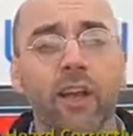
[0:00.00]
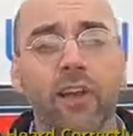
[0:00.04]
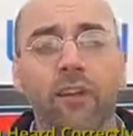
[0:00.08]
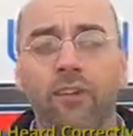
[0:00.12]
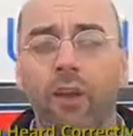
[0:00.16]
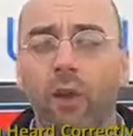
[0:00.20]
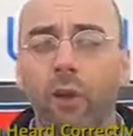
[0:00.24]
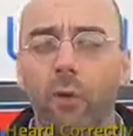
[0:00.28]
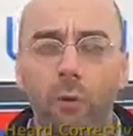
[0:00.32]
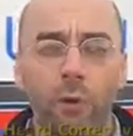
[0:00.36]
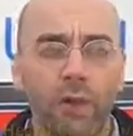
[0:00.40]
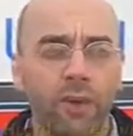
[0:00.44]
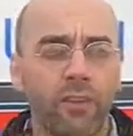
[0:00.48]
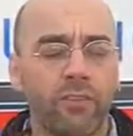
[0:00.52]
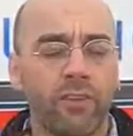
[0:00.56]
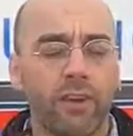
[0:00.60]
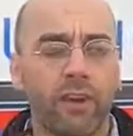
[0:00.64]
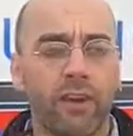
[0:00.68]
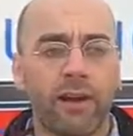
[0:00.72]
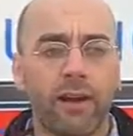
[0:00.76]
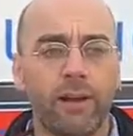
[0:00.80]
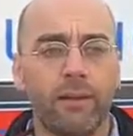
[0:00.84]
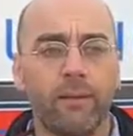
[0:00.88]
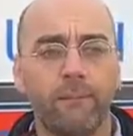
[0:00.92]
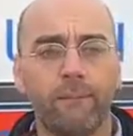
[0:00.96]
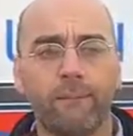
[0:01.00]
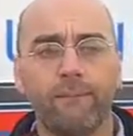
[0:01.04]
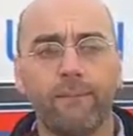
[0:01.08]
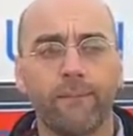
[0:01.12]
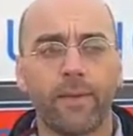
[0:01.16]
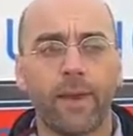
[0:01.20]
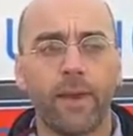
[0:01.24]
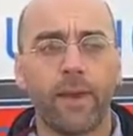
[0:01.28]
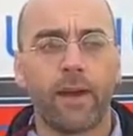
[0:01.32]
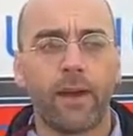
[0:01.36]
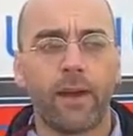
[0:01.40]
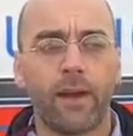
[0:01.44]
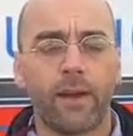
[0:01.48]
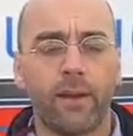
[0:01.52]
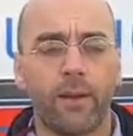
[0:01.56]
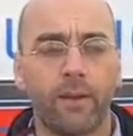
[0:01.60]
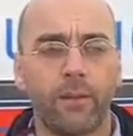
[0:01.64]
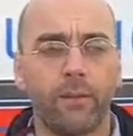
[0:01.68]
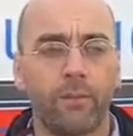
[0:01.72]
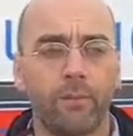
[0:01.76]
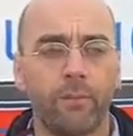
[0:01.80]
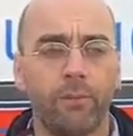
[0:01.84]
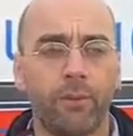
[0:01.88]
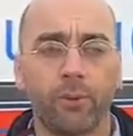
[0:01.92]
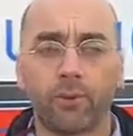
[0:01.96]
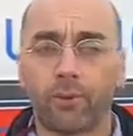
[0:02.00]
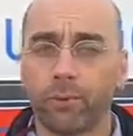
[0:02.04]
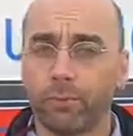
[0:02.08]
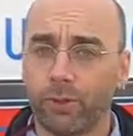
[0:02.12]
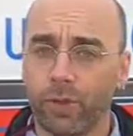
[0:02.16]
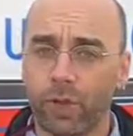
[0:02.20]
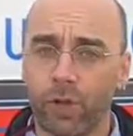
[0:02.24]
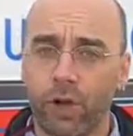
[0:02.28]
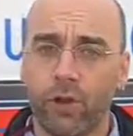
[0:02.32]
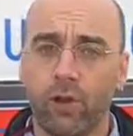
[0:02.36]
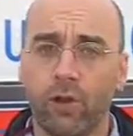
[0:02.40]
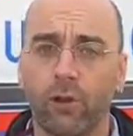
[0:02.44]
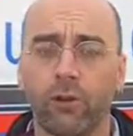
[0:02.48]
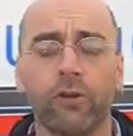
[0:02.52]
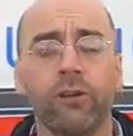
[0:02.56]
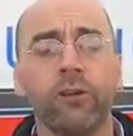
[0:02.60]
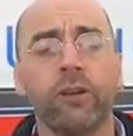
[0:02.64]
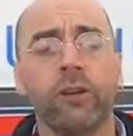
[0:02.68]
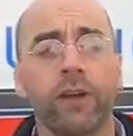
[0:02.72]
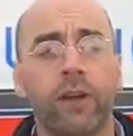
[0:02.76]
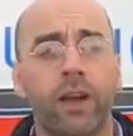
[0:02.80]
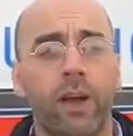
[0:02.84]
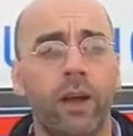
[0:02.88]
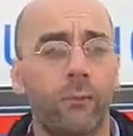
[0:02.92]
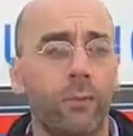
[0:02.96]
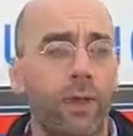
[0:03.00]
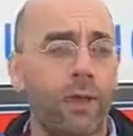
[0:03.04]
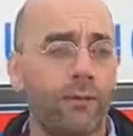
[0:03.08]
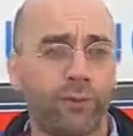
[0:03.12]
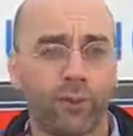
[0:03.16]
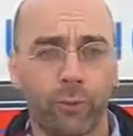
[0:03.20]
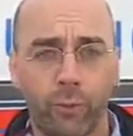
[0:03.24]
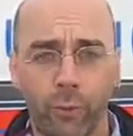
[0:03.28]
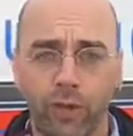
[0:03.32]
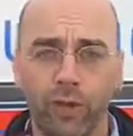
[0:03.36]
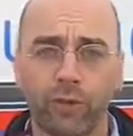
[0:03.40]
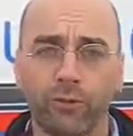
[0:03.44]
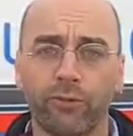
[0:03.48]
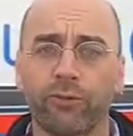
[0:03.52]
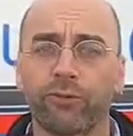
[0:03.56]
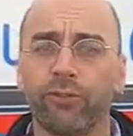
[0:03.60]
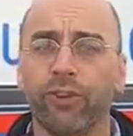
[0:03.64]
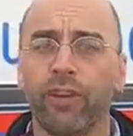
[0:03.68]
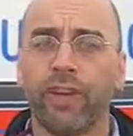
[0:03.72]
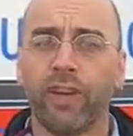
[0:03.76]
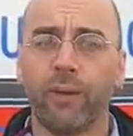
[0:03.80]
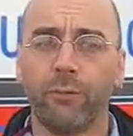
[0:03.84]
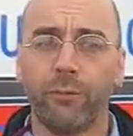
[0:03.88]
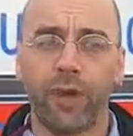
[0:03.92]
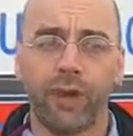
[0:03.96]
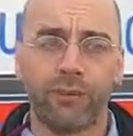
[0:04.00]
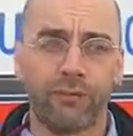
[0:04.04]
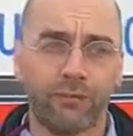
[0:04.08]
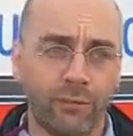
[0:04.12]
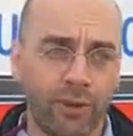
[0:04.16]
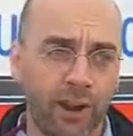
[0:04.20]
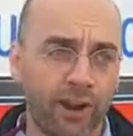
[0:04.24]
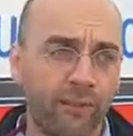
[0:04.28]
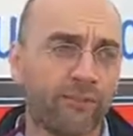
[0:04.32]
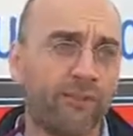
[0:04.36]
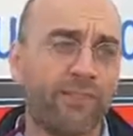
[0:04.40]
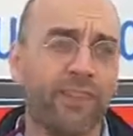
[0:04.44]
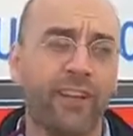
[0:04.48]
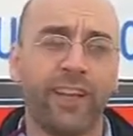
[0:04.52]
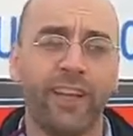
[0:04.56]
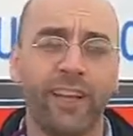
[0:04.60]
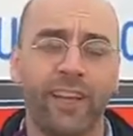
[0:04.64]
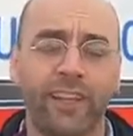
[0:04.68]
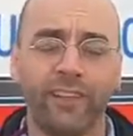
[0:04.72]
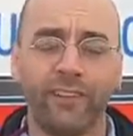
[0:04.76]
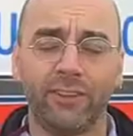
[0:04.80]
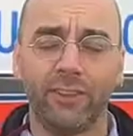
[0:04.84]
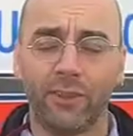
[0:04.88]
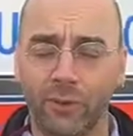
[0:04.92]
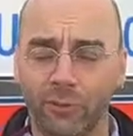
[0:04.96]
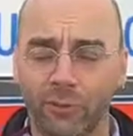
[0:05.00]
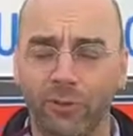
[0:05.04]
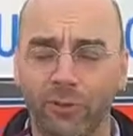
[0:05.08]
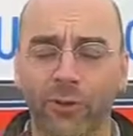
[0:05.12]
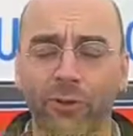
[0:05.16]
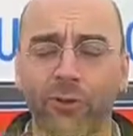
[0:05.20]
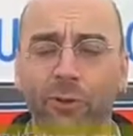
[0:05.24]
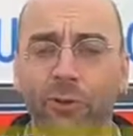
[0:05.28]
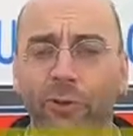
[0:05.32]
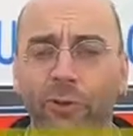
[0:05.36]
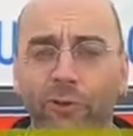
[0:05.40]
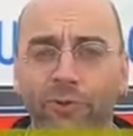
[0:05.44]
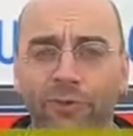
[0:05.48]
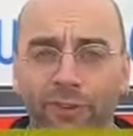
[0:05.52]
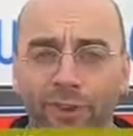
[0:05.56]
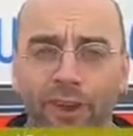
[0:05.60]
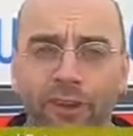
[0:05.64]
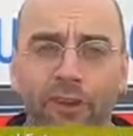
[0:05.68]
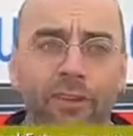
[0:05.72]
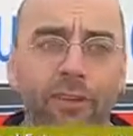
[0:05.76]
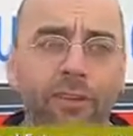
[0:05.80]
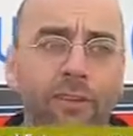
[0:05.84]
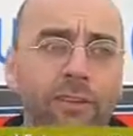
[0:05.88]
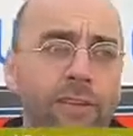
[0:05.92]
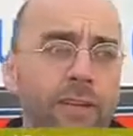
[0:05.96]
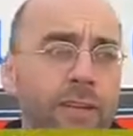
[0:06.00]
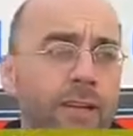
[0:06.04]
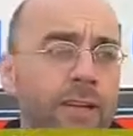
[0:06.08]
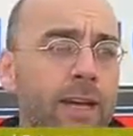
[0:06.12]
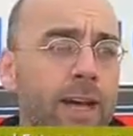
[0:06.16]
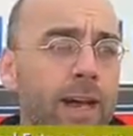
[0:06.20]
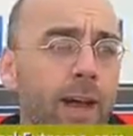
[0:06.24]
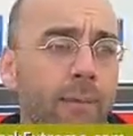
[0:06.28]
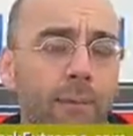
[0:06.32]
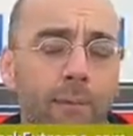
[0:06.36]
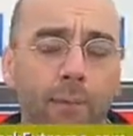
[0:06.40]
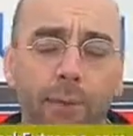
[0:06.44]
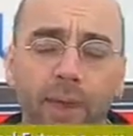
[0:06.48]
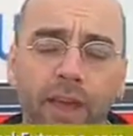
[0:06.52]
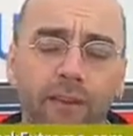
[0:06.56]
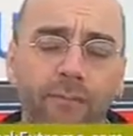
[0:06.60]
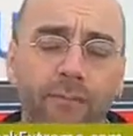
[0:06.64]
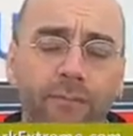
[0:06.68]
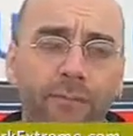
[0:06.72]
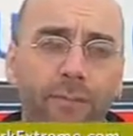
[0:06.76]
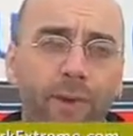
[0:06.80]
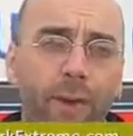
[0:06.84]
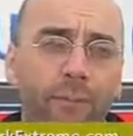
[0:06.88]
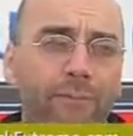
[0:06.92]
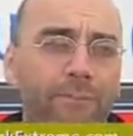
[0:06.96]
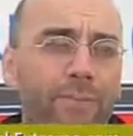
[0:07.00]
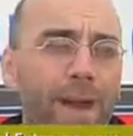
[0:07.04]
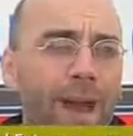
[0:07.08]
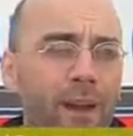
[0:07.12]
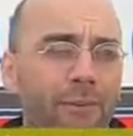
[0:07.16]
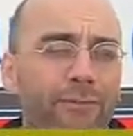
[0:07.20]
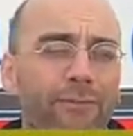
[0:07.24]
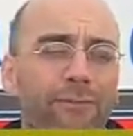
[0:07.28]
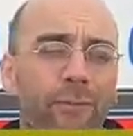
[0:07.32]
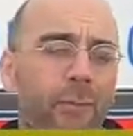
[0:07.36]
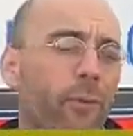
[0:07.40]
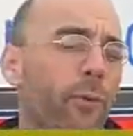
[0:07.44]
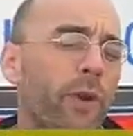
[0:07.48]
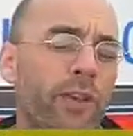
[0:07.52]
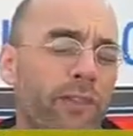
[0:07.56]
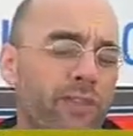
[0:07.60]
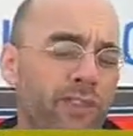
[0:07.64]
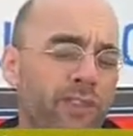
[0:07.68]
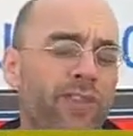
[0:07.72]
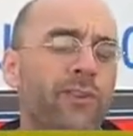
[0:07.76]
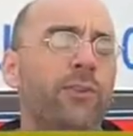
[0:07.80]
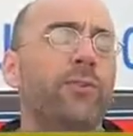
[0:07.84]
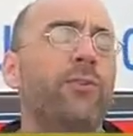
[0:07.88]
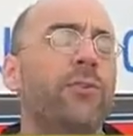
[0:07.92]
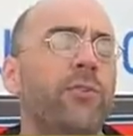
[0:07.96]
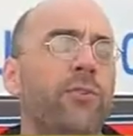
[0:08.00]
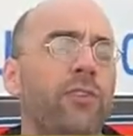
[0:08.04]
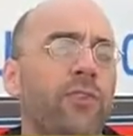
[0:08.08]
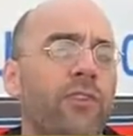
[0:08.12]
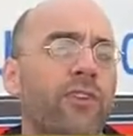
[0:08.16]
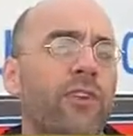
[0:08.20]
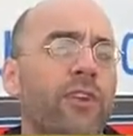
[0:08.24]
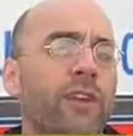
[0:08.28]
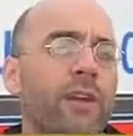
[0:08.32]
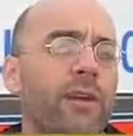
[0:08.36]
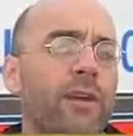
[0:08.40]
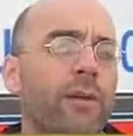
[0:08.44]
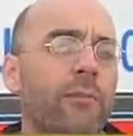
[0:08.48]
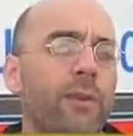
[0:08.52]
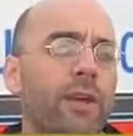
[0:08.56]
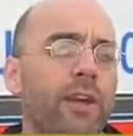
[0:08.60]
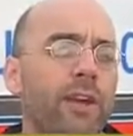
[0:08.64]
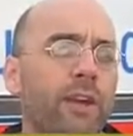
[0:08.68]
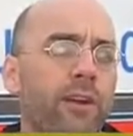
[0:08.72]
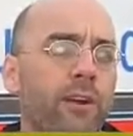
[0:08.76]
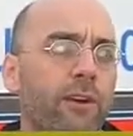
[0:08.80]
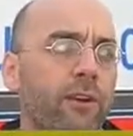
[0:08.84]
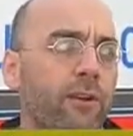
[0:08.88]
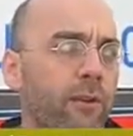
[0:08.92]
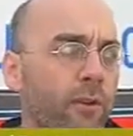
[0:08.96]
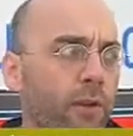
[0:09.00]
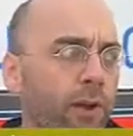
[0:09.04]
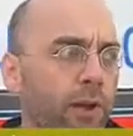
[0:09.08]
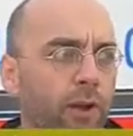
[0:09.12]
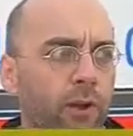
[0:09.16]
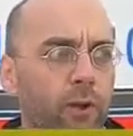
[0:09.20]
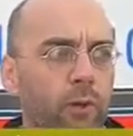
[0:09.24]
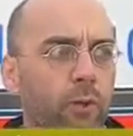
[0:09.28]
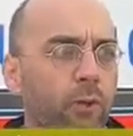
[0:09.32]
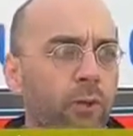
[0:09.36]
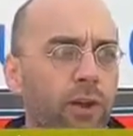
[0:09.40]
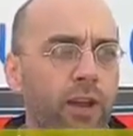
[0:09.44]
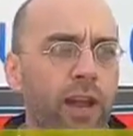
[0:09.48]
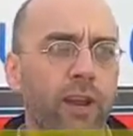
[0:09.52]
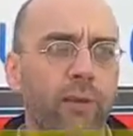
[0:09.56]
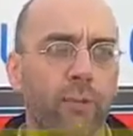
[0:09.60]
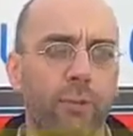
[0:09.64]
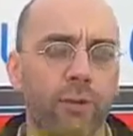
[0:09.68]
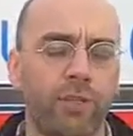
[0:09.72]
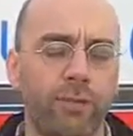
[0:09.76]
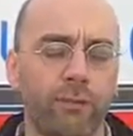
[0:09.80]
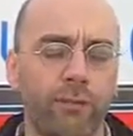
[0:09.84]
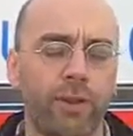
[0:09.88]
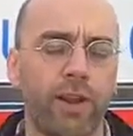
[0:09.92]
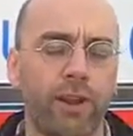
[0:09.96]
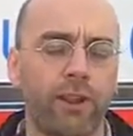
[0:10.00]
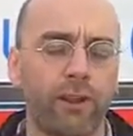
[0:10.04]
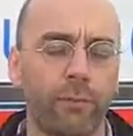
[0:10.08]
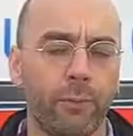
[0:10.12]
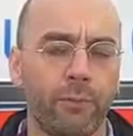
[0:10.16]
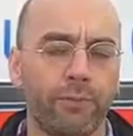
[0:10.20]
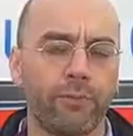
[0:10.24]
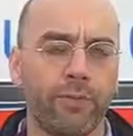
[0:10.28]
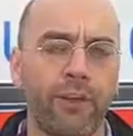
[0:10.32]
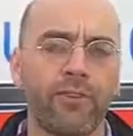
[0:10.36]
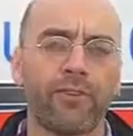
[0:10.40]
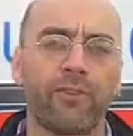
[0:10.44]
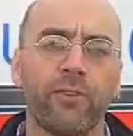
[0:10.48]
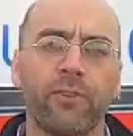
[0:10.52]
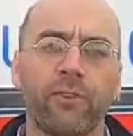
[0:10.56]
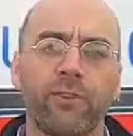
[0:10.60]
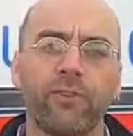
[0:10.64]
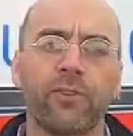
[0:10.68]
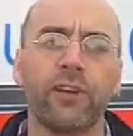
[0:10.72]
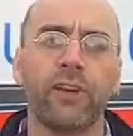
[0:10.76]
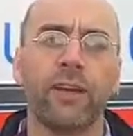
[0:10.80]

So we've built a blog, we have a Twitter stream, we have friend feed, YouTube, Flickr, and we have about 40 students here coordinated with 3 other professors.